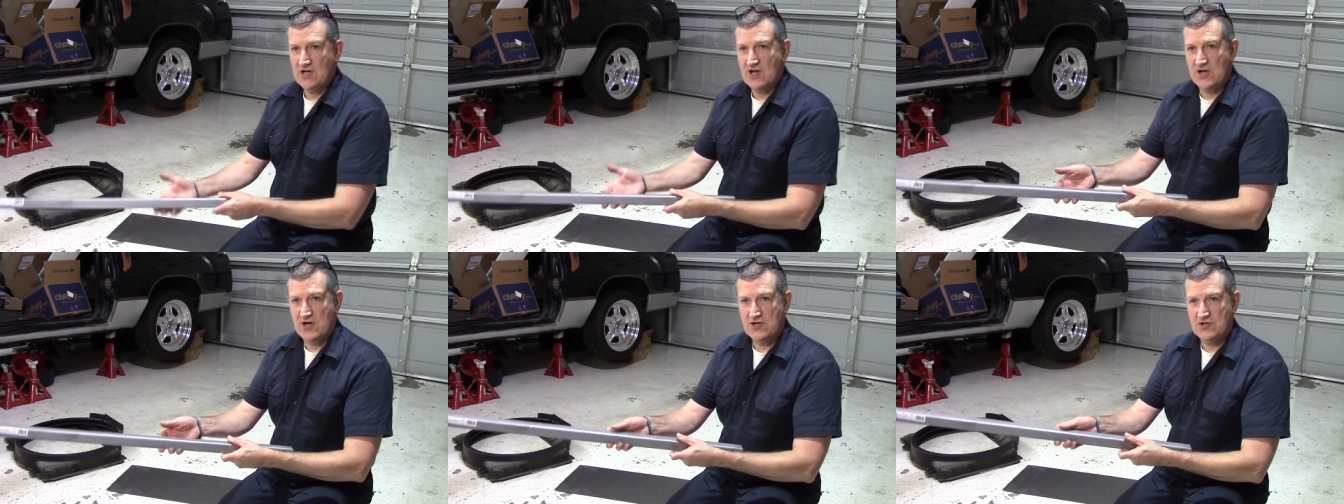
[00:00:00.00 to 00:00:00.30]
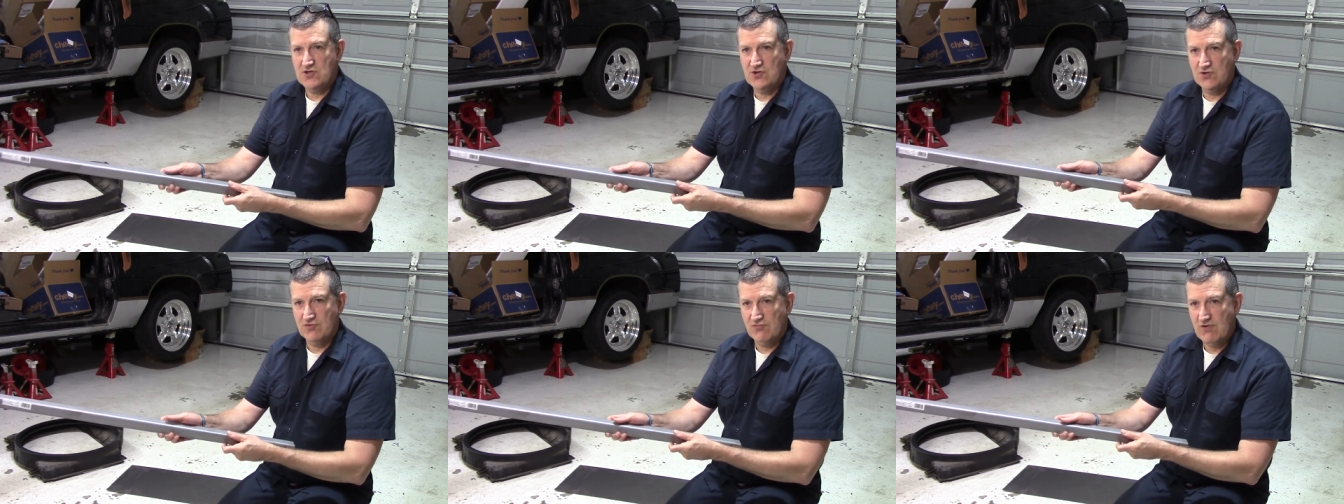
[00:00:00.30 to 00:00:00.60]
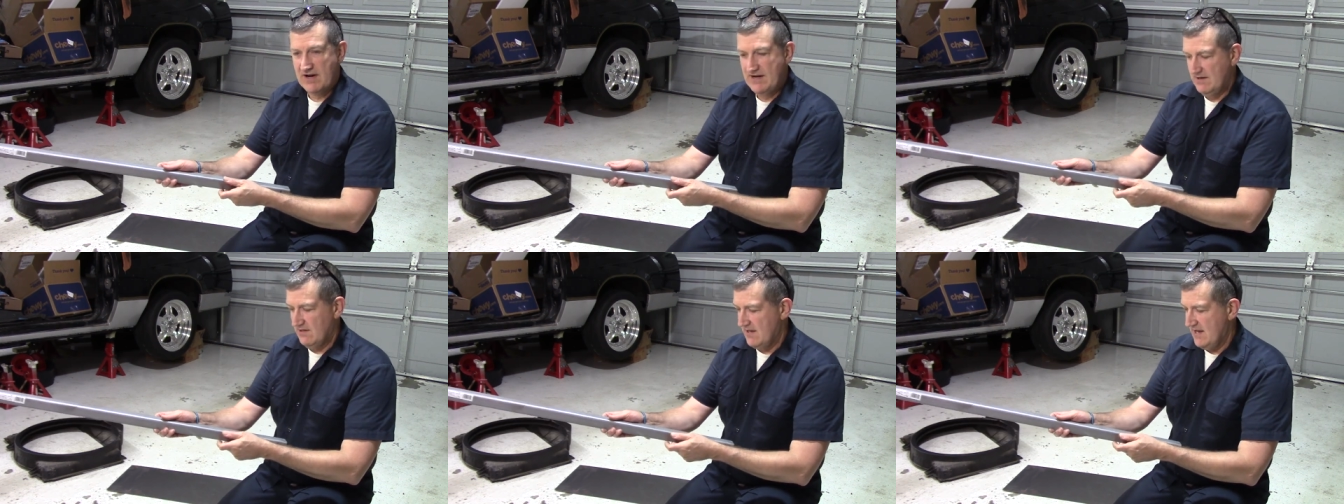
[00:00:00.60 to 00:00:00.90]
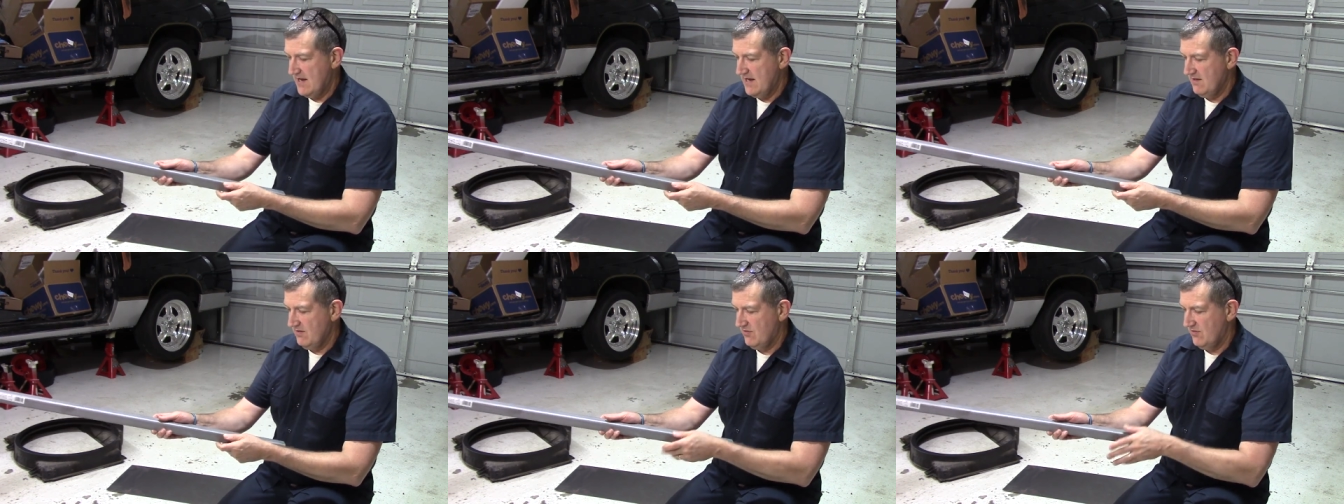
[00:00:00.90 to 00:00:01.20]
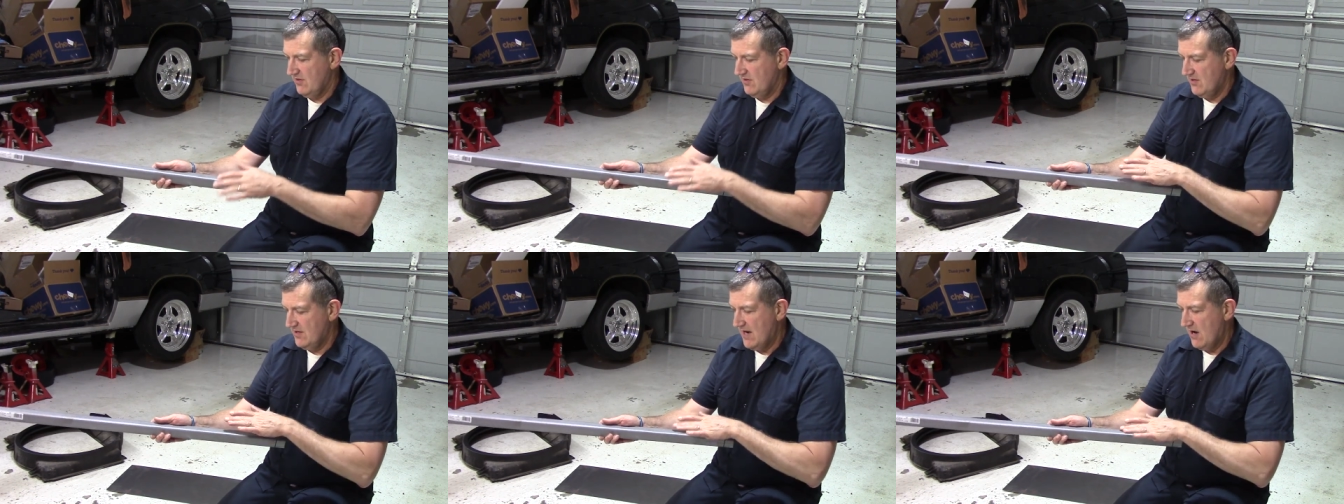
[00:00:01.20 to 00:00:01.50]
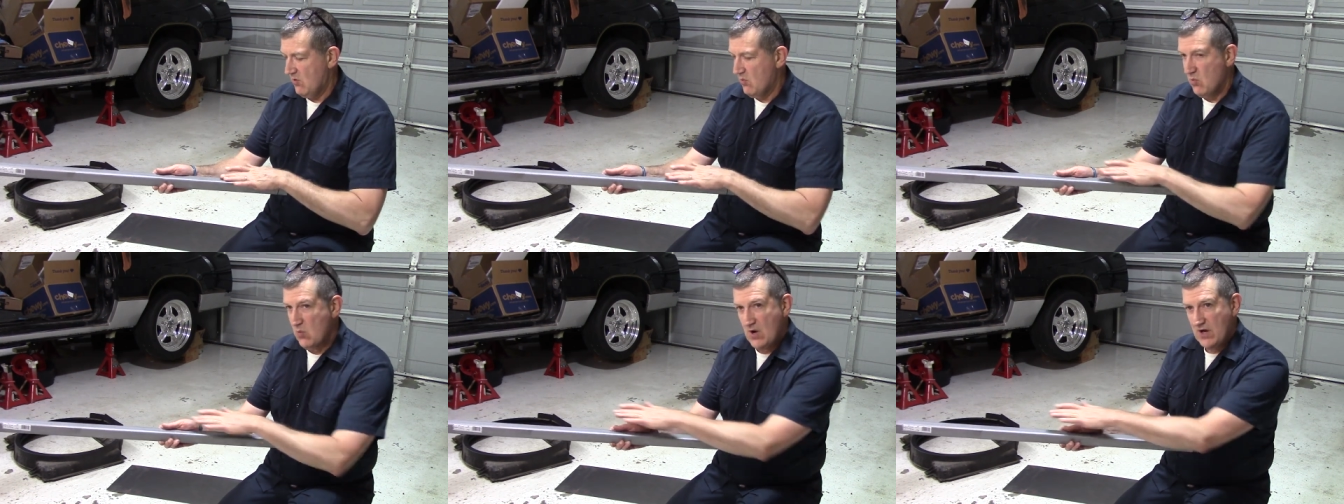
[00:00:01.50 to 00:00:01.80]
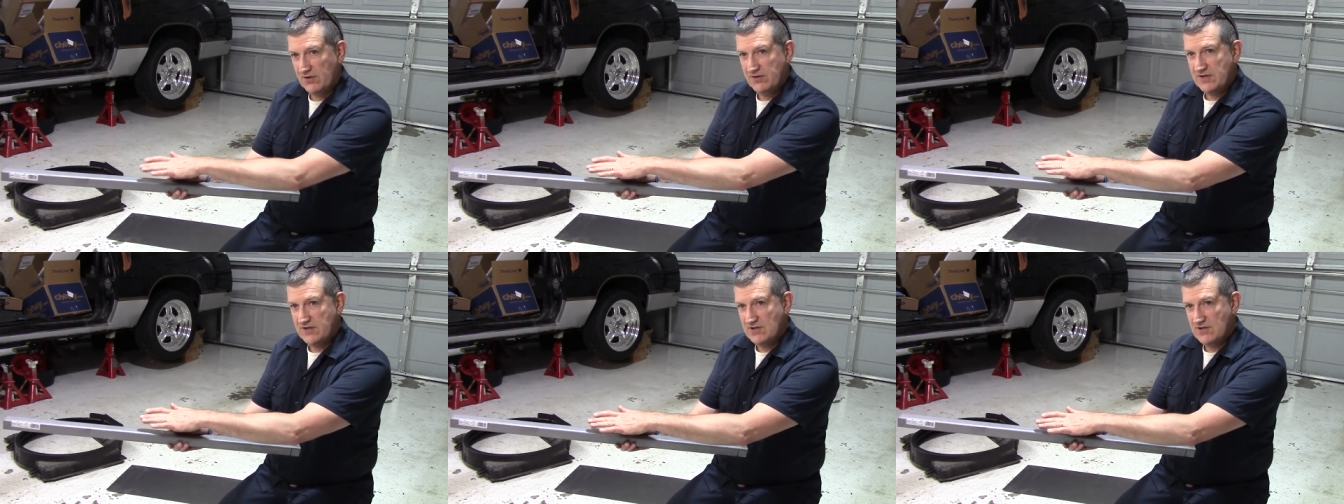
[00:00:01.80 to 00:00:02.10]
cut it to the right length, and then I'll
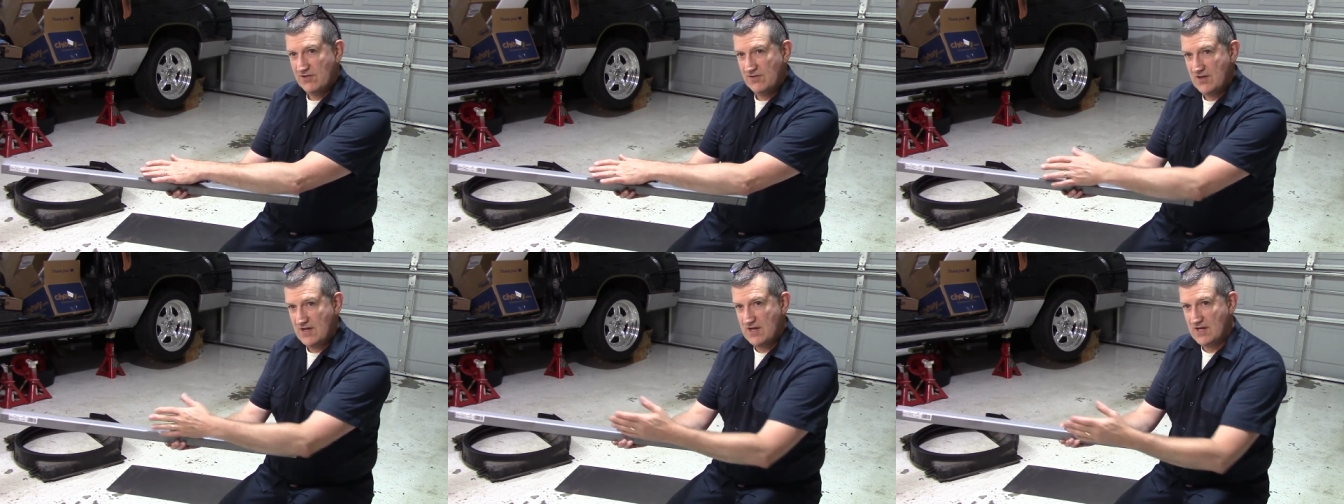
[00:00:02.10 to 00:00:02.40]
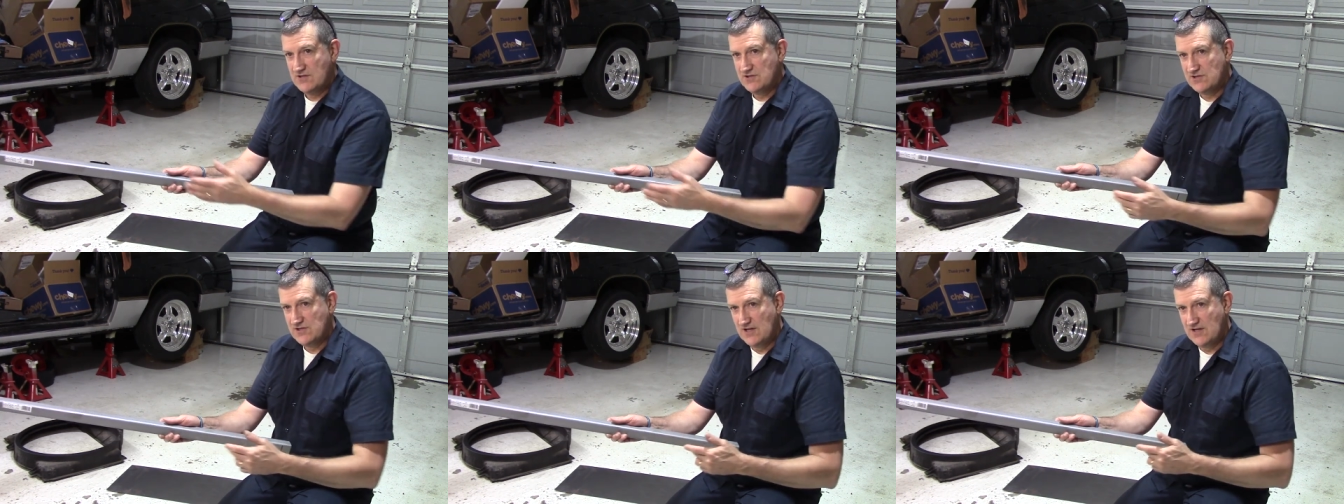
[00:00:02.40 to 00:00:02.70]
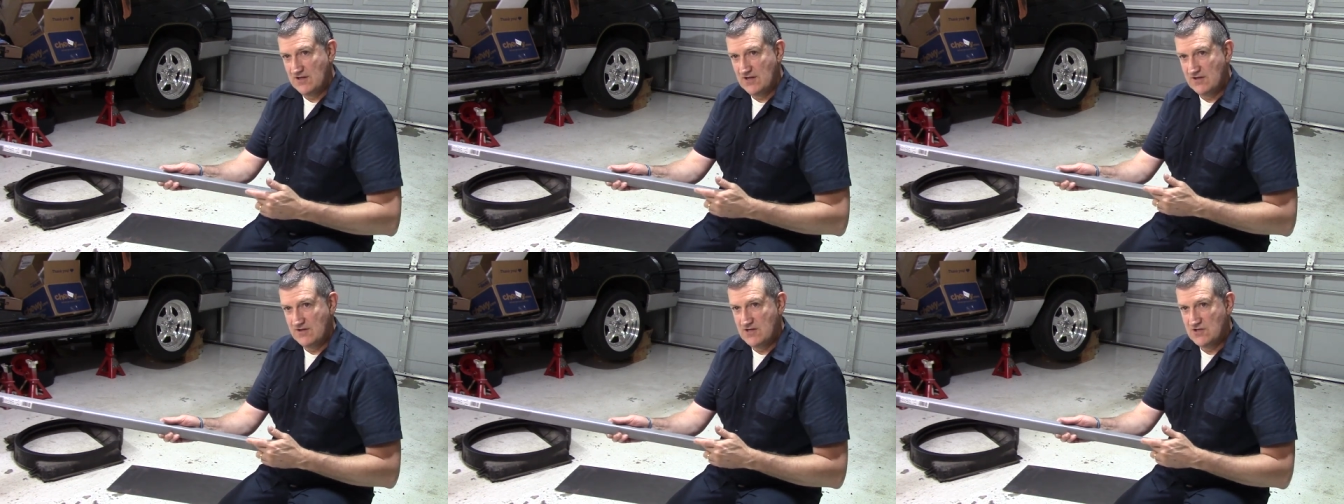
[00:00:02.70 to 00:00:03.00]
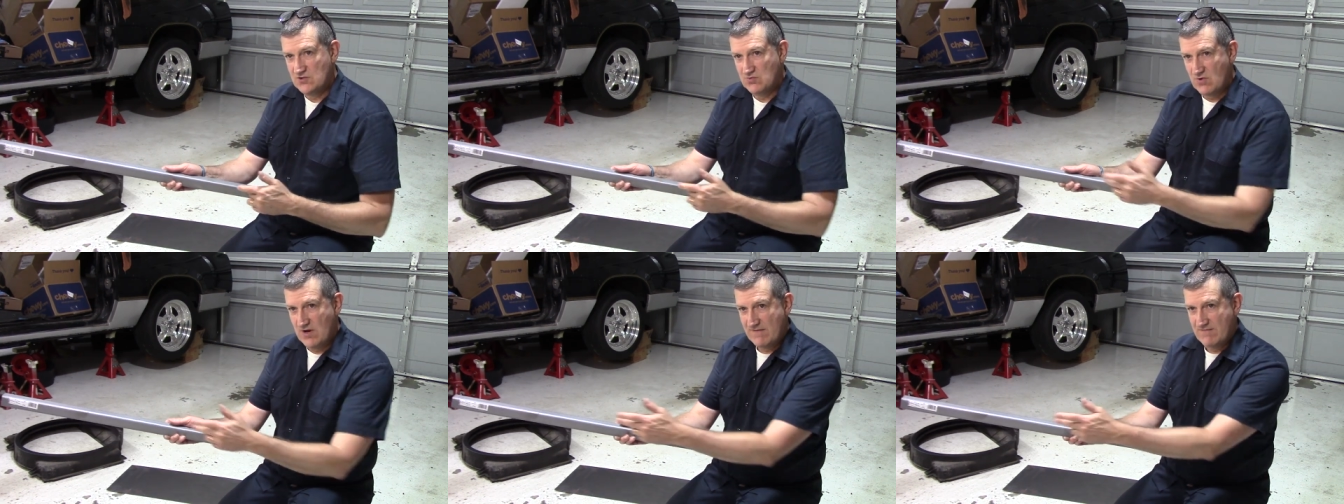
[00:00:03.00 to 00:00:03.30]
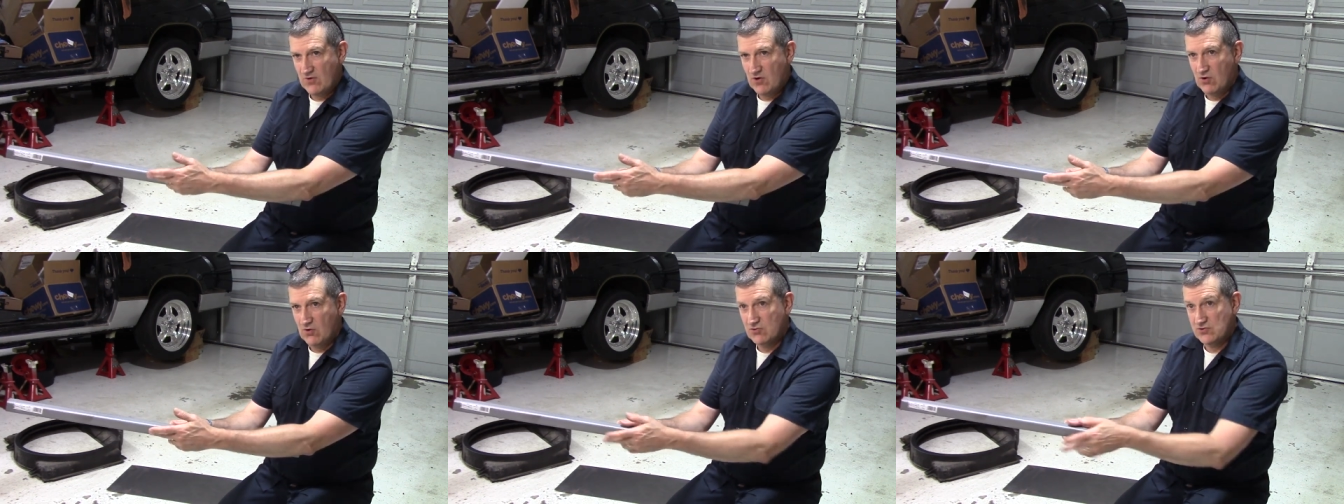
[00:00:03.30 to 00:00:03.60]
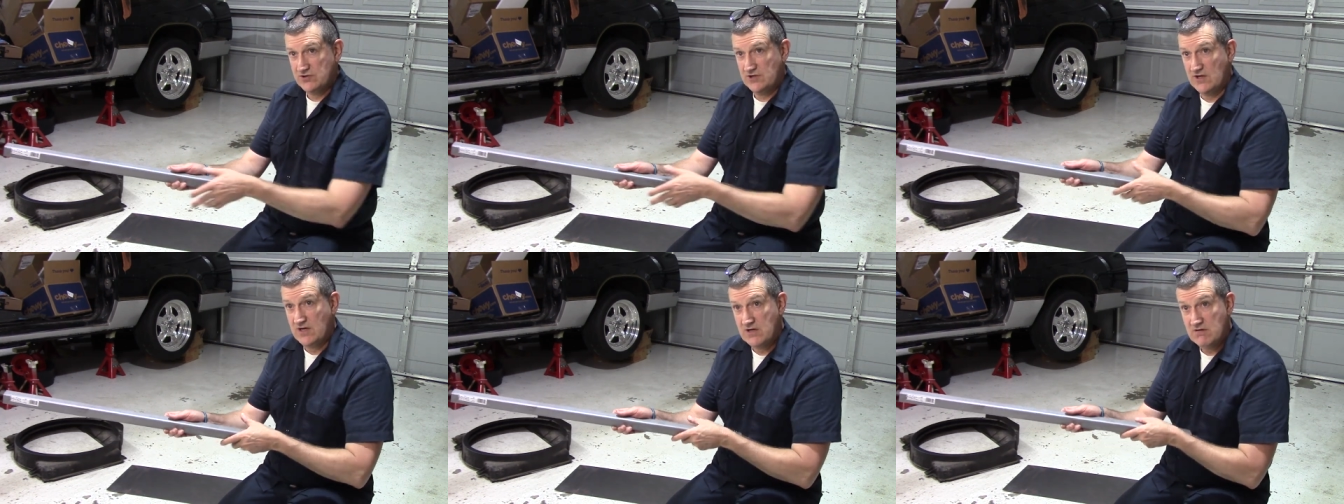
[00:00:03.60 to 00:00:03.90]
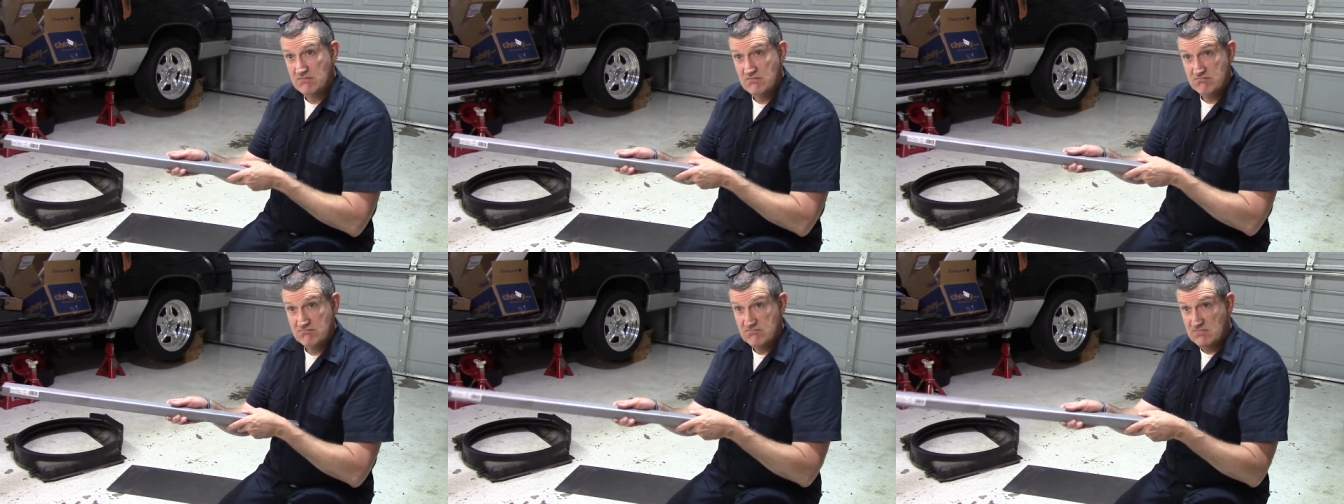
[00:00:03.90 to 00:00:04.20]
weld it to this, and then this will have the holes in
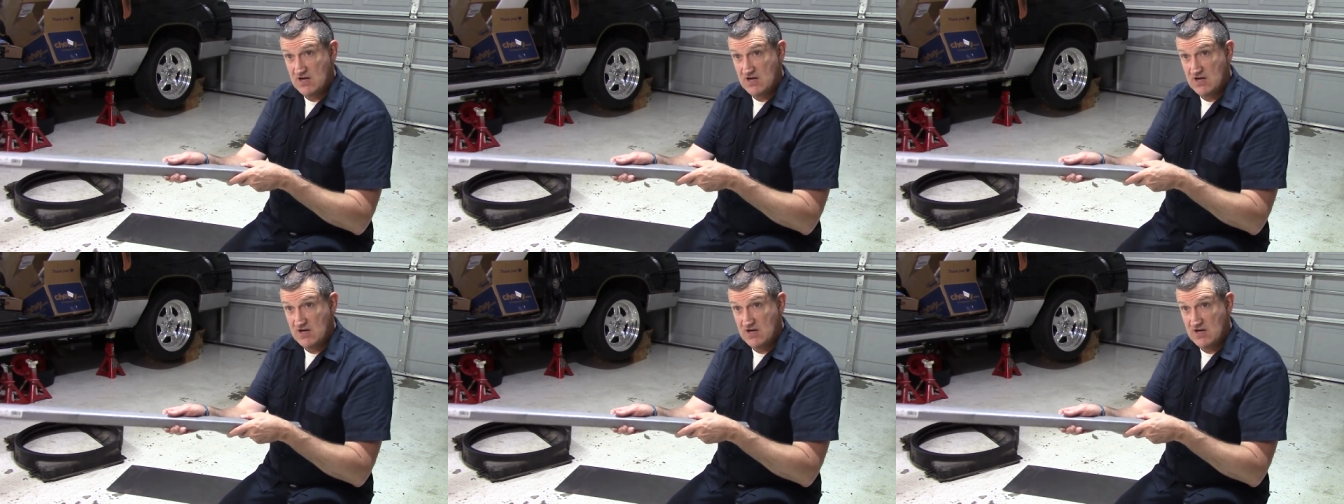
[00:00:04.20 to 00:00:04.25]
it,